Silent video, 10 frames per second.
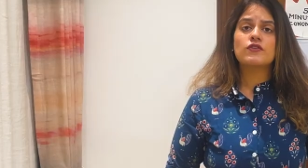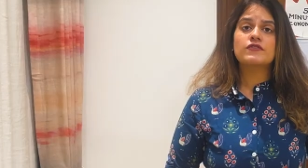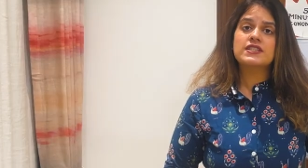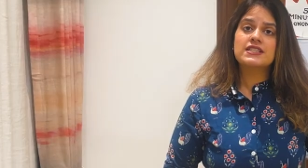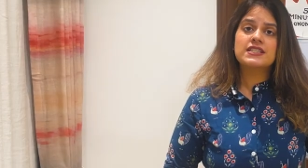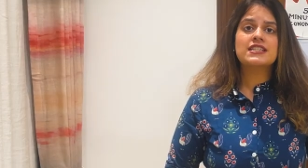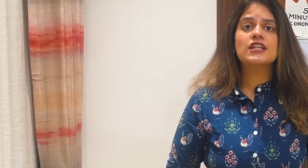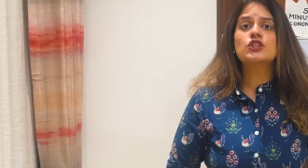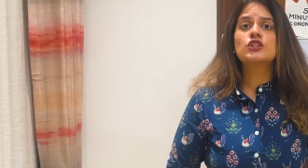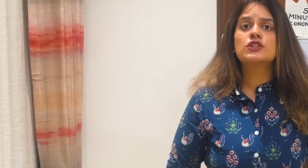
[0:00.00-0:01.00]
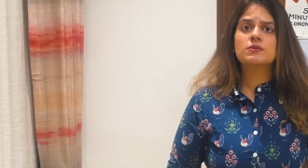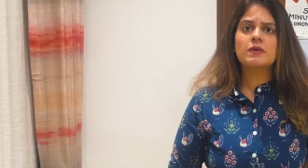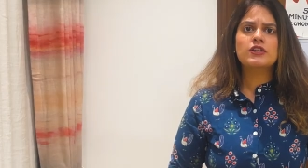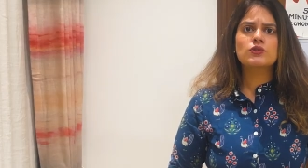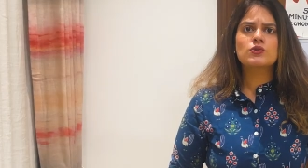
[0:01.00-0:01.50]
of these essential
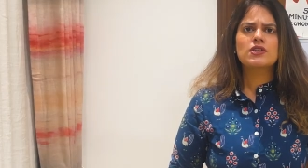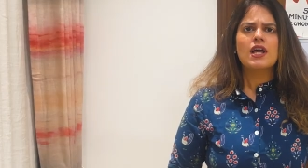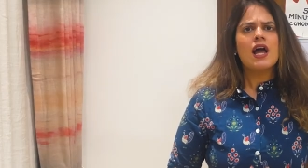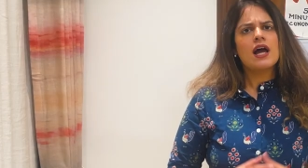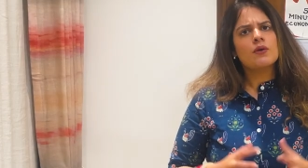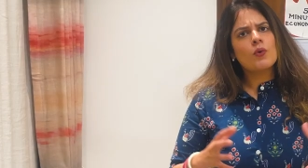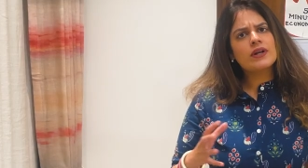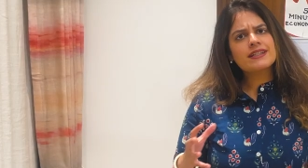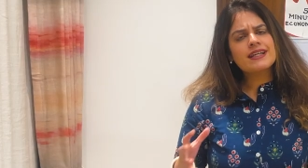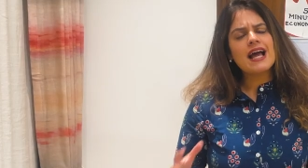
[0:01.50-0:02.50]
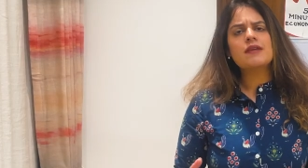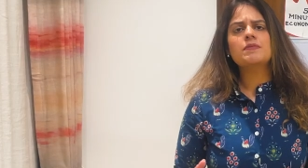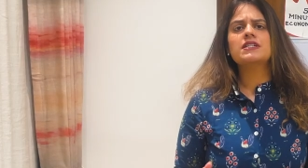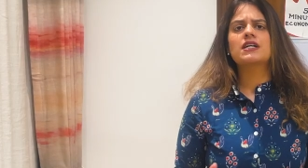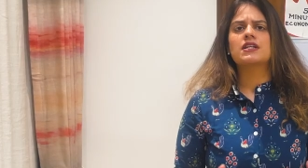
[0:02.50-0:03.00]
tomatoes? And what can
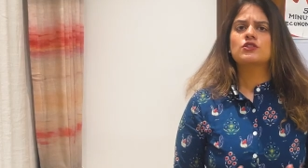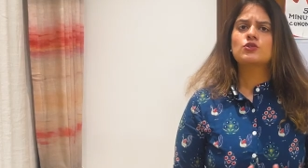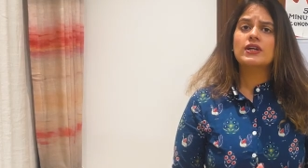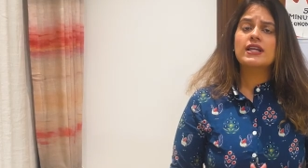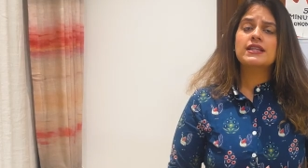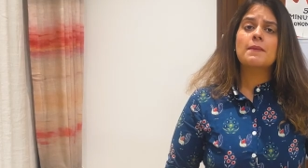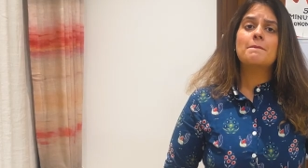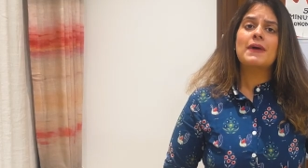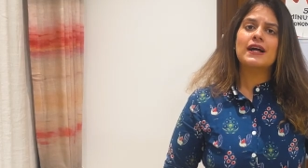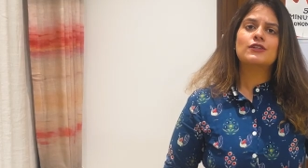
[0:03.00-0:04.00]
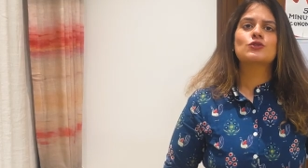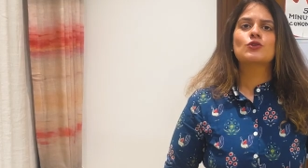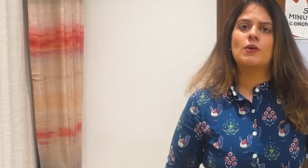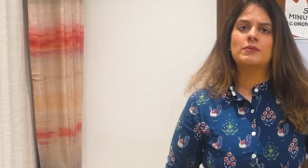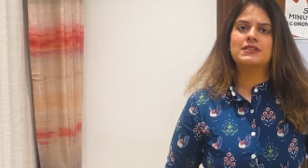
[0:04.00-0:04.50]
be done to get them back to
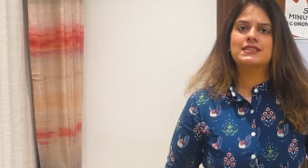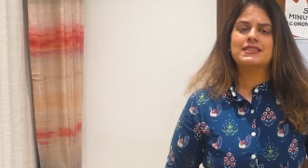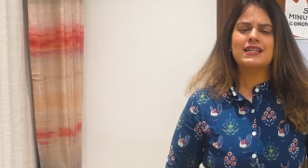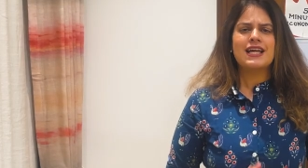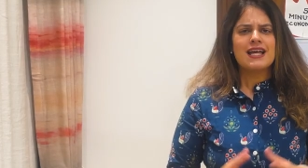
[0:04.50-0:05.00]
normalcy?